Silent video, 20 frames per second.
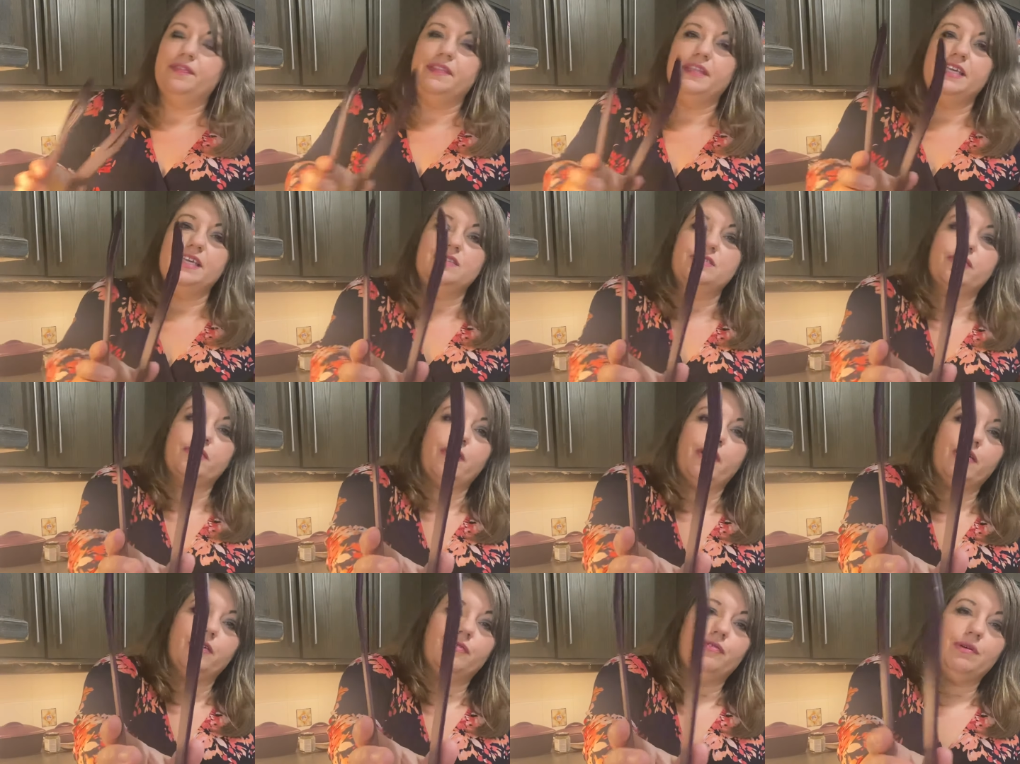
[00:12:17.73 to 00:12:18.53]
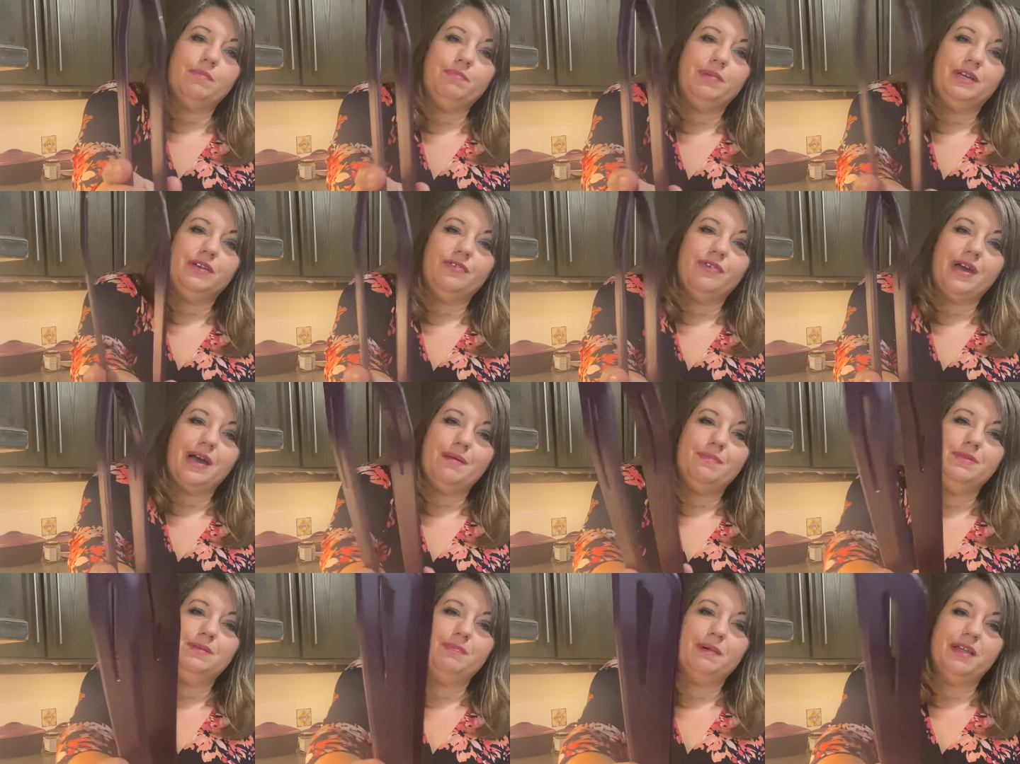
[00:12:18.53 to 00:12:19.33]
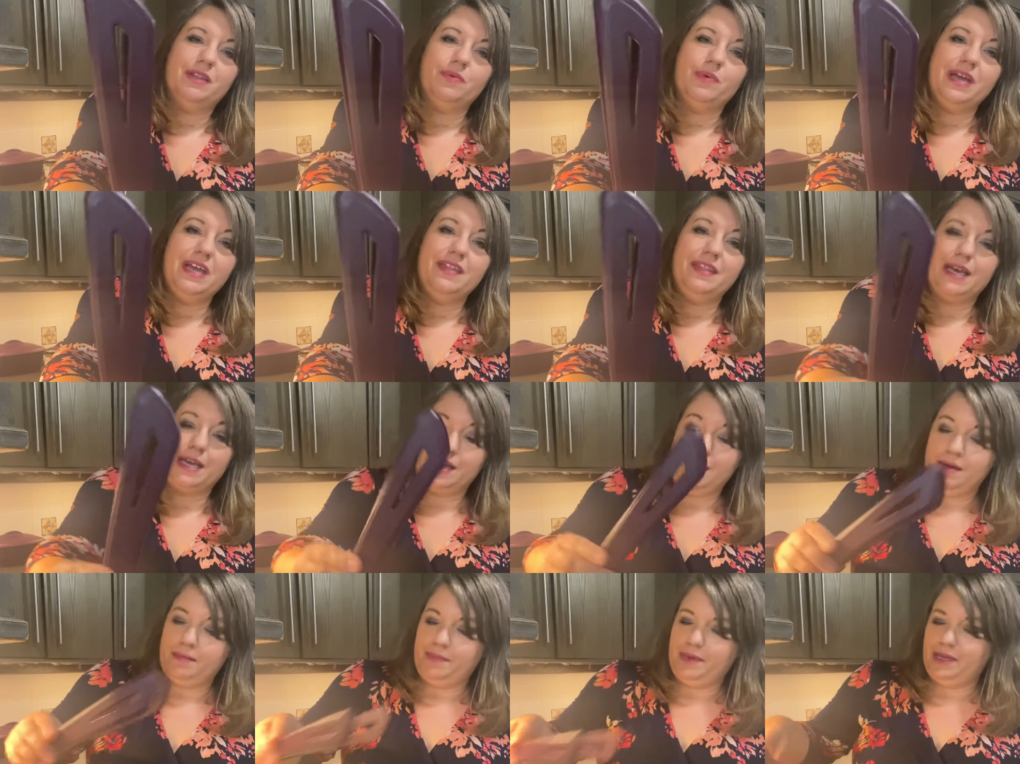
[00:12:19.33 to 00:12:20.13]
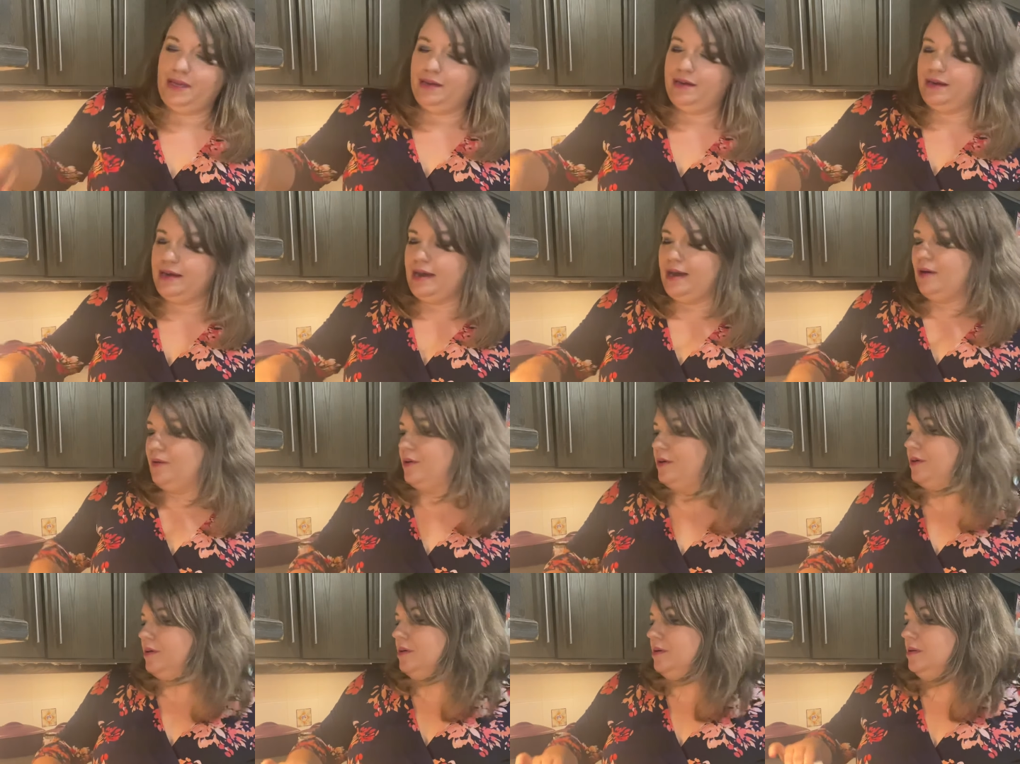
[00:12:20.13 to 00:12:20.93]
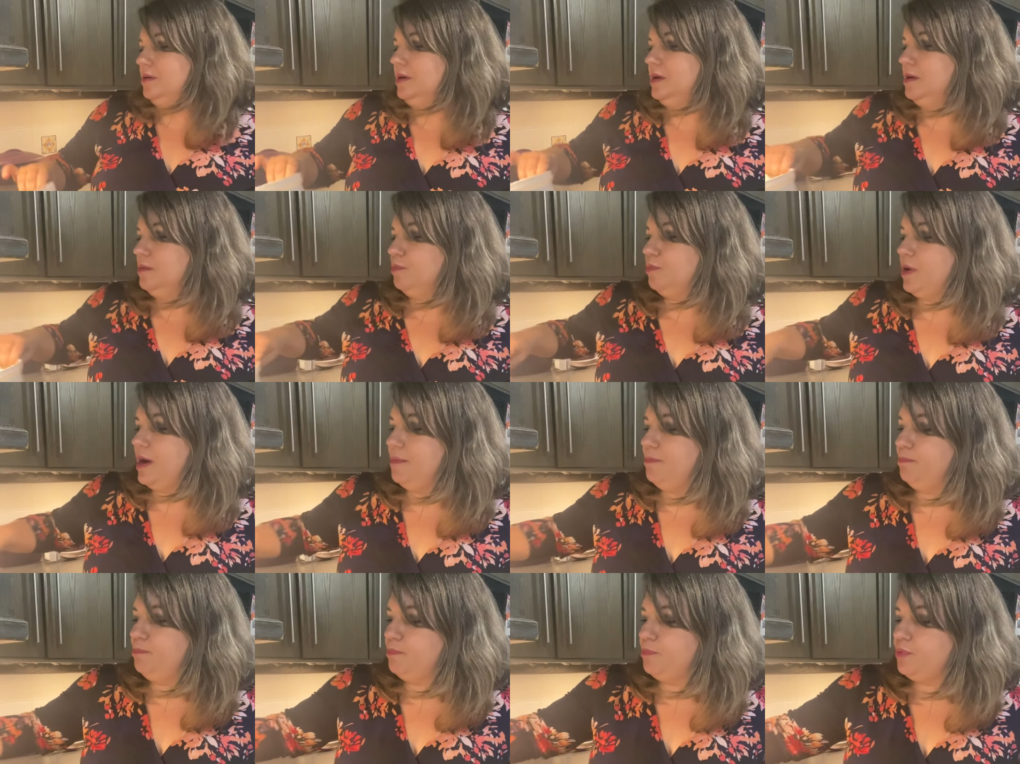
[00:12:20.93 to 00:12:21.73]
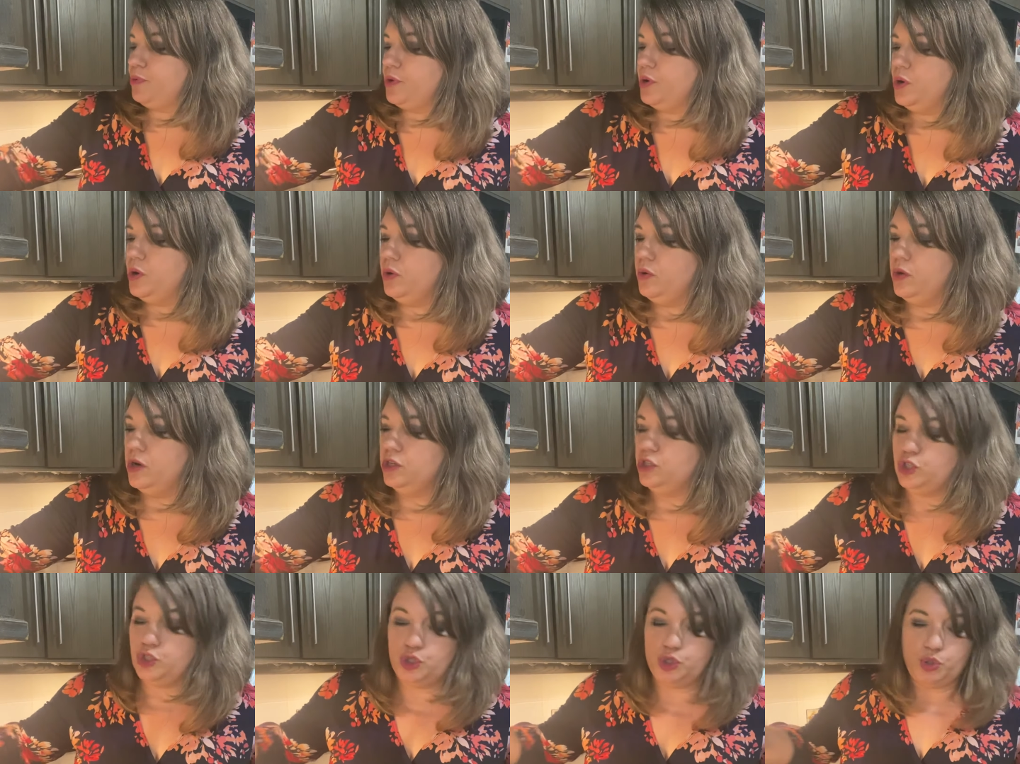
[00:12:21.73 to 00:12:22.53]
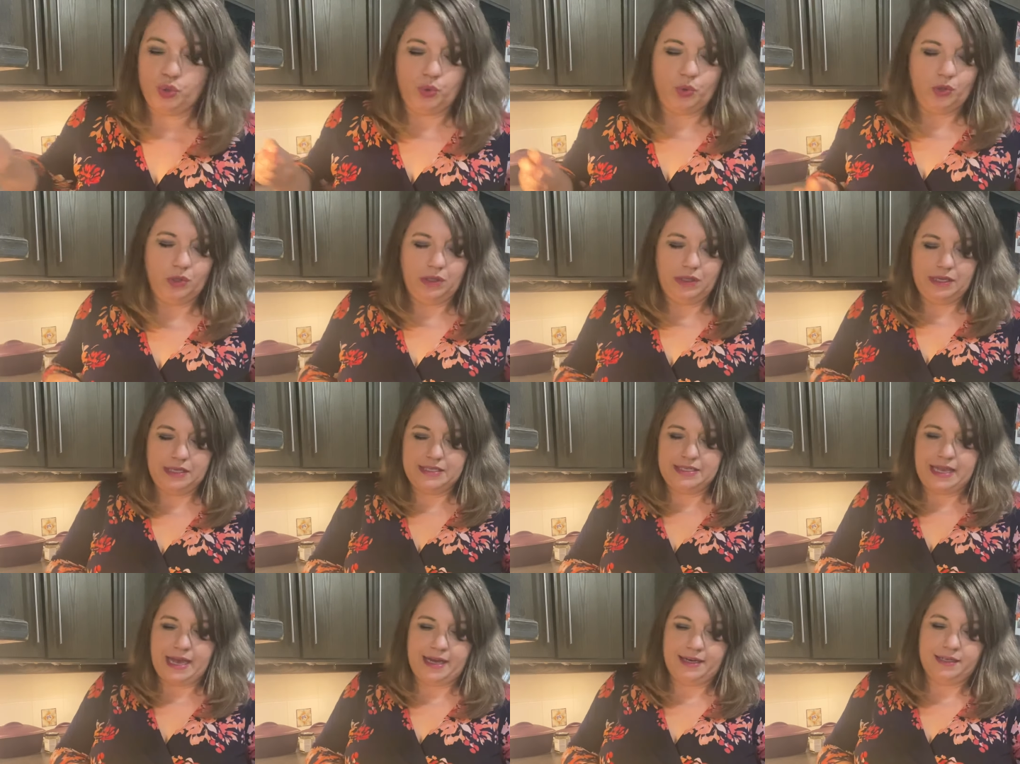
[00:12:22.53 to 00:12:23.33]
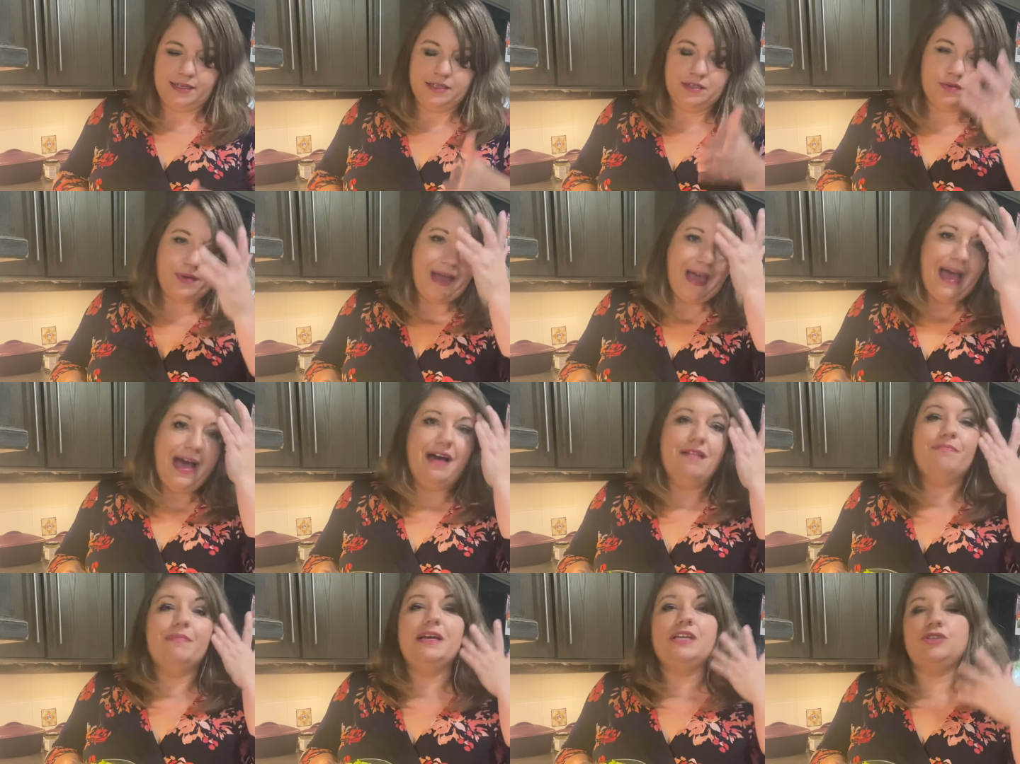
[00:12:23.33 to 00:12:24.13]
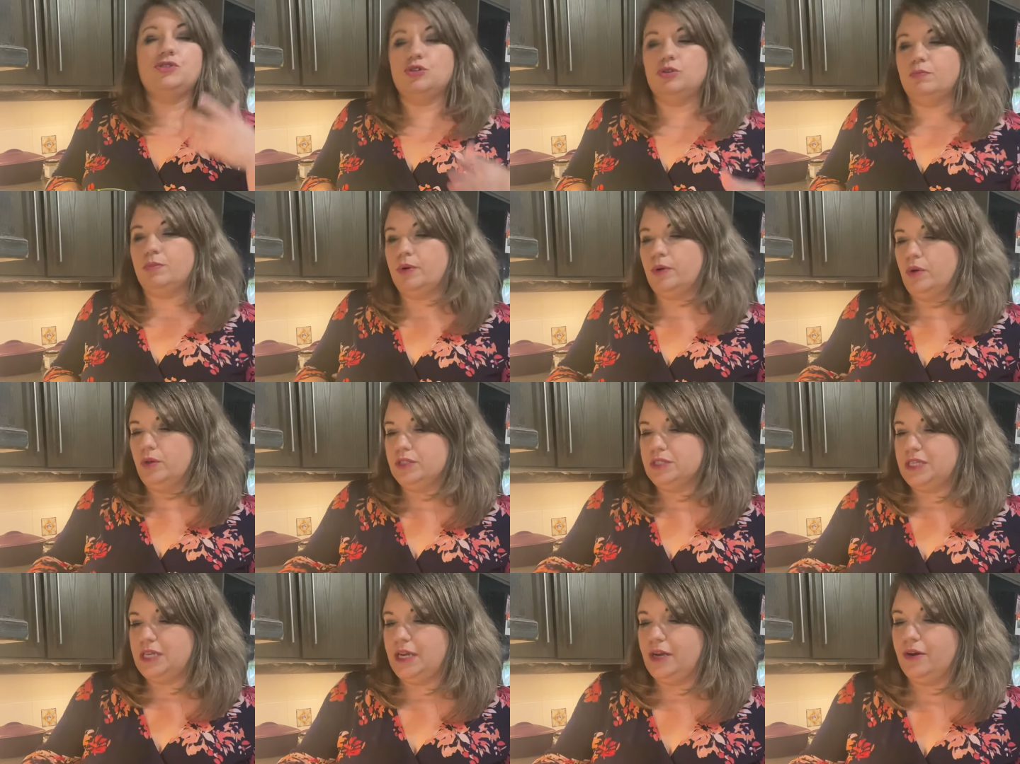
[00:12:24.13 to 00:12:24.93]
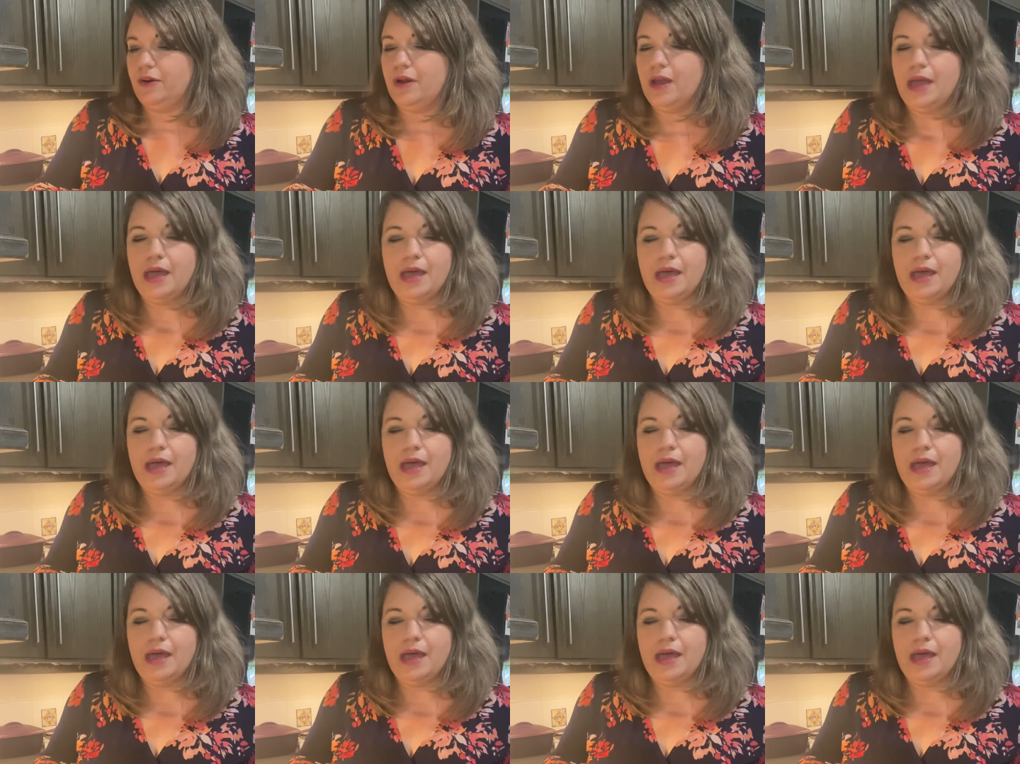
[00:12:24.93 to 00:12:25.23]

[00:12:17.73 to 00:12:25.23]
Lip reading: These are our grip and grabs, by the way, that come in our Prep Pro tool set. So I have my 2 bowls here.